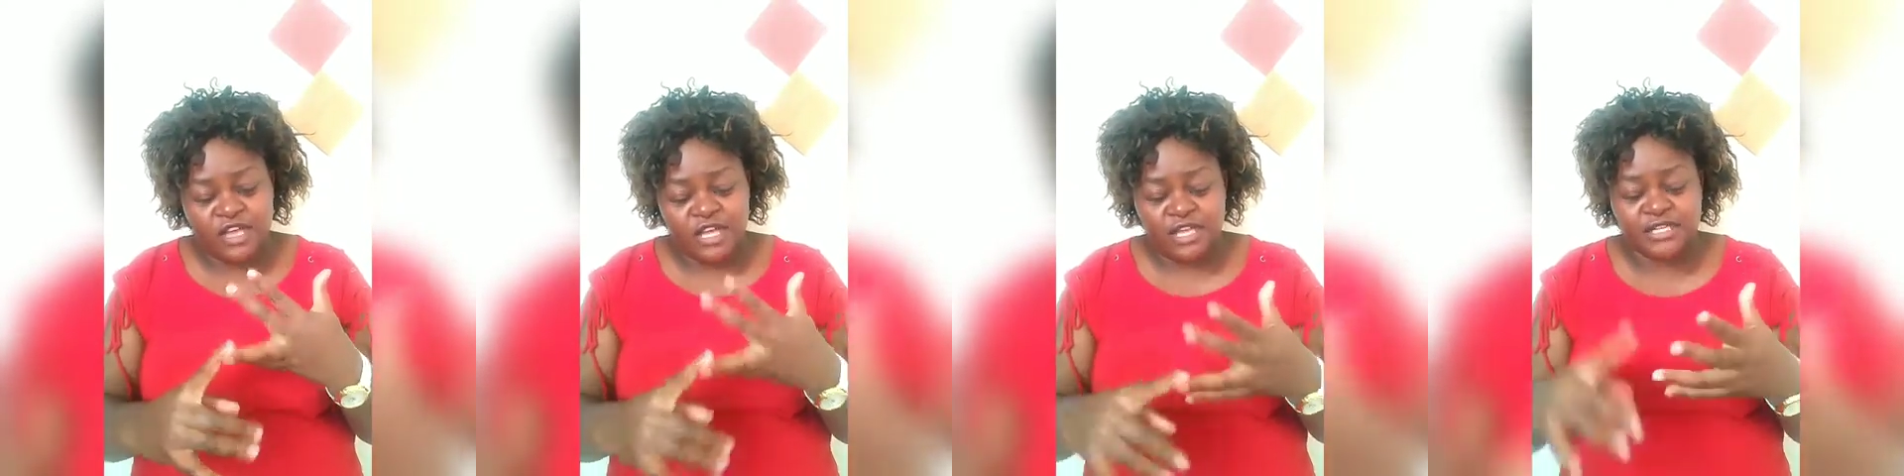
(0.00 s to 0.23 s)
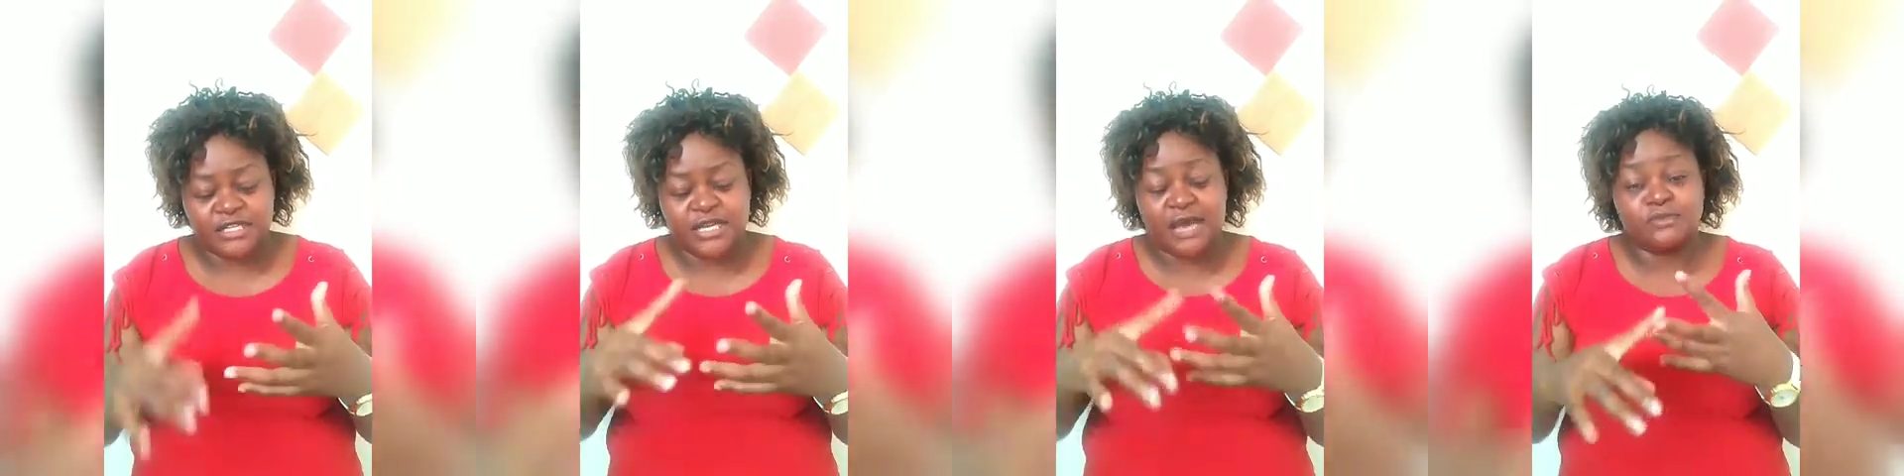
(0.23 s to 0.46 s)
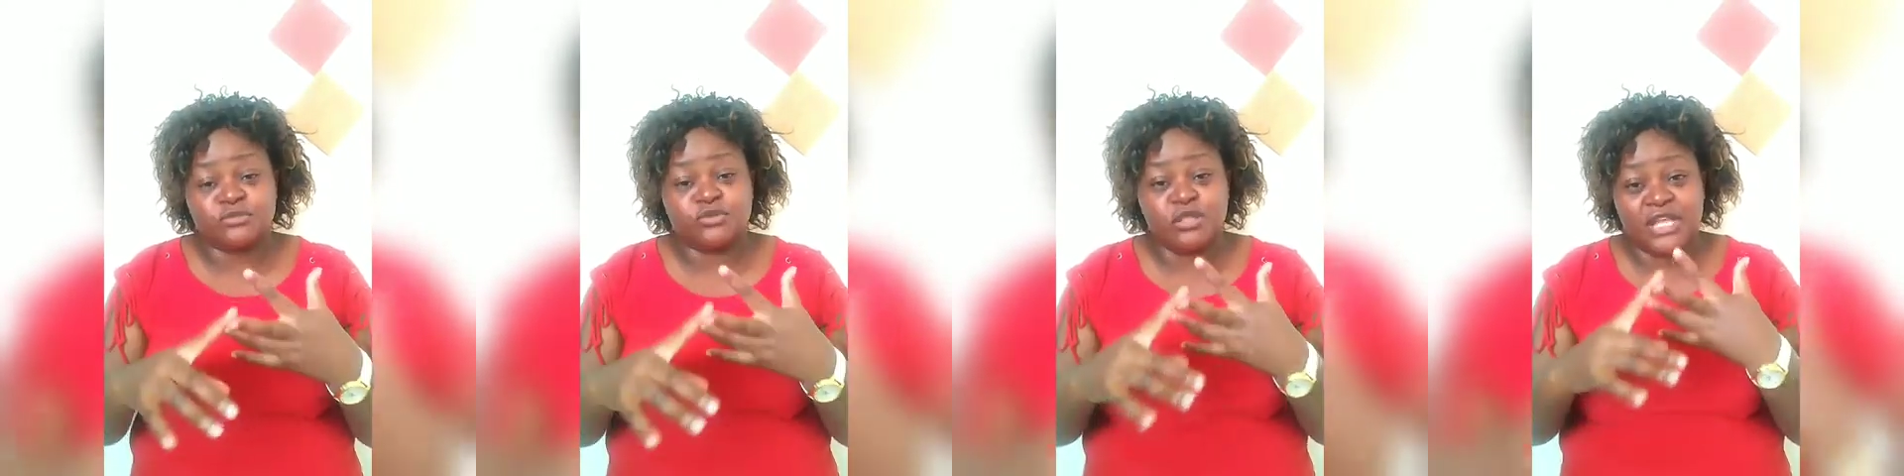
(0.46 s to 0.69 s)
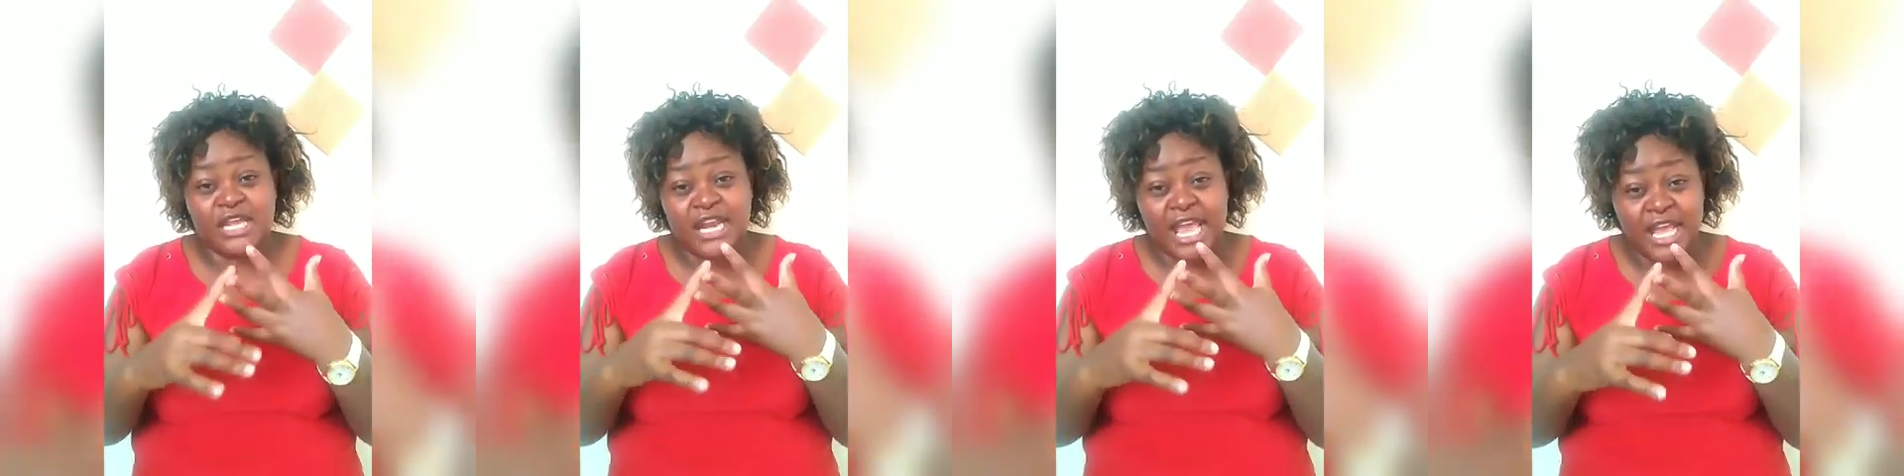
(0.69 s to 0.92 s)
it comes with
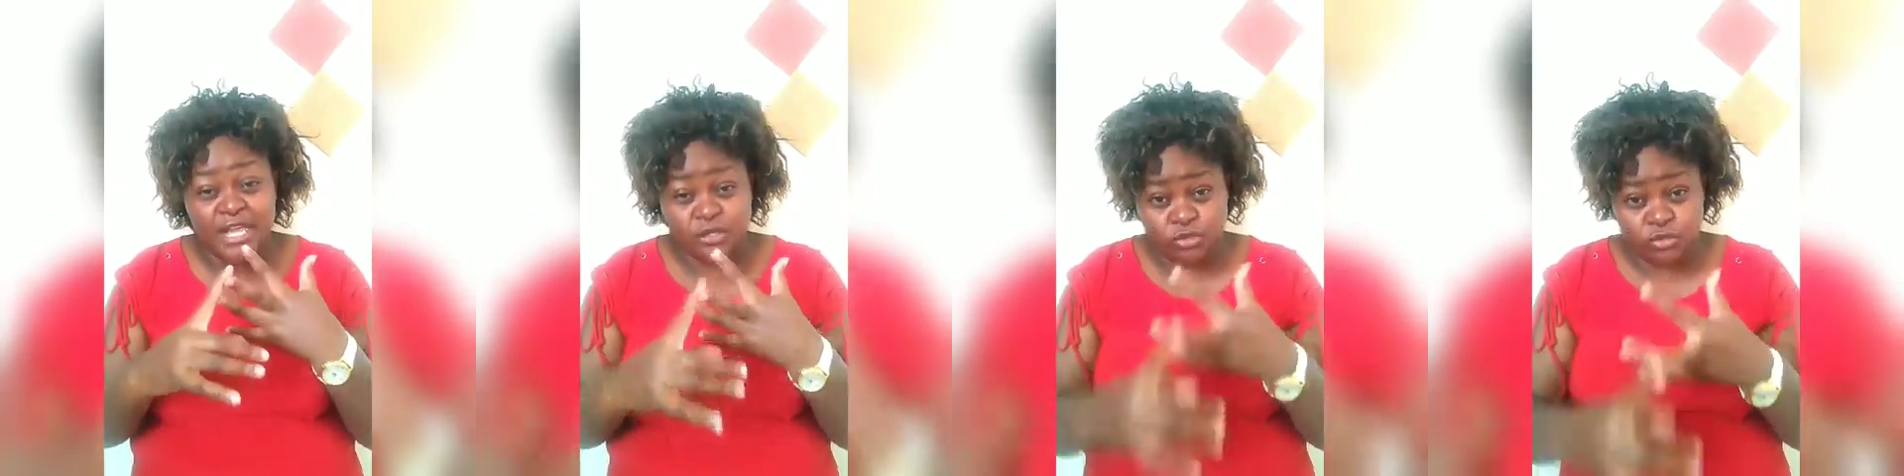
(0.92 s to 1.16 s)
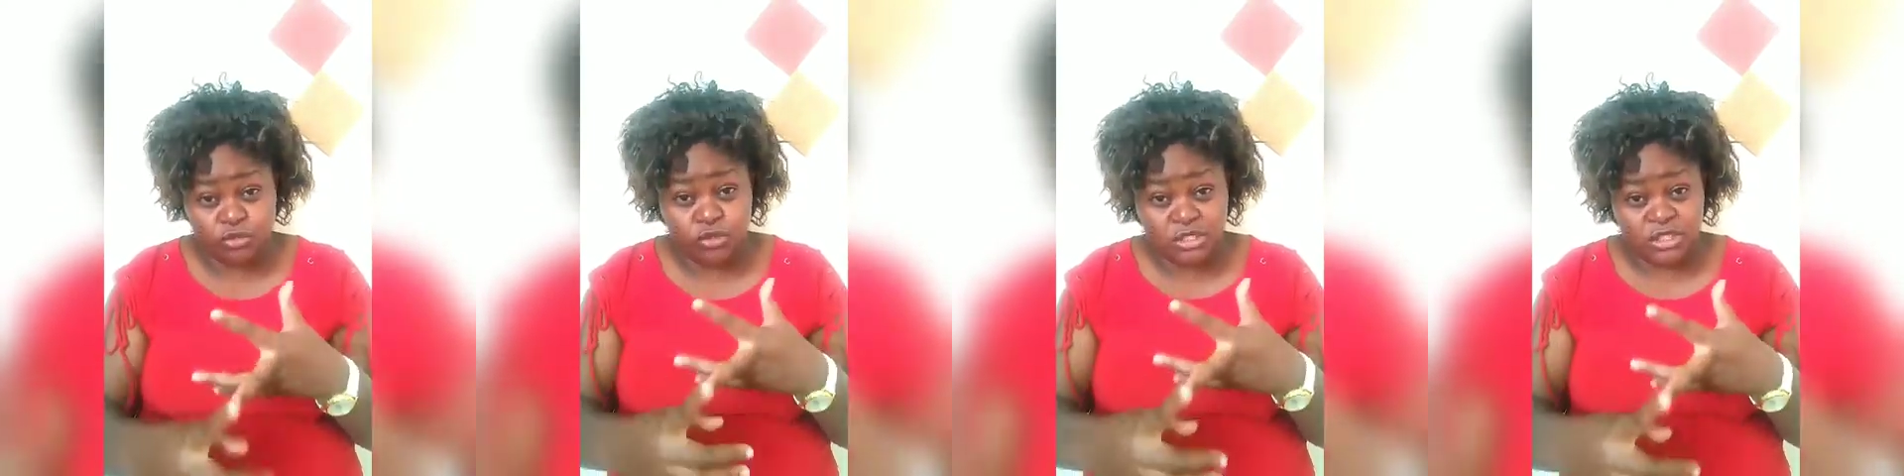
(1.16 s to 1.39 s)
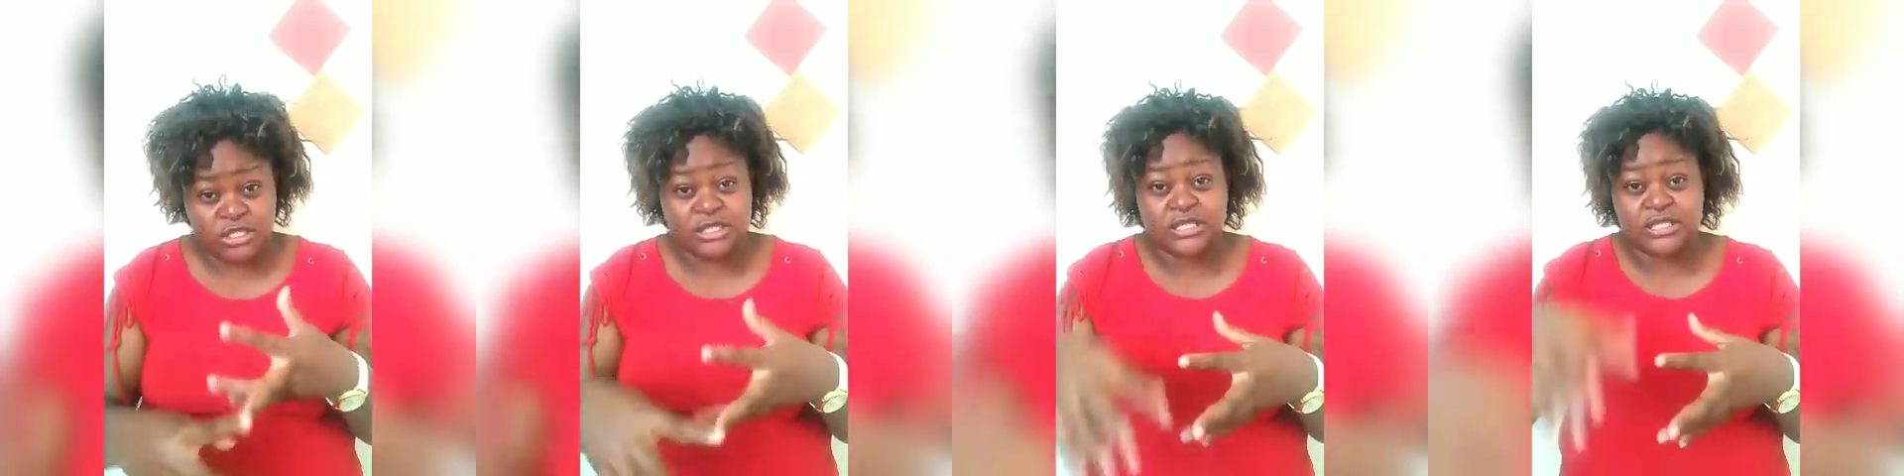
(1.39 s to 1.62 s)
an exhaust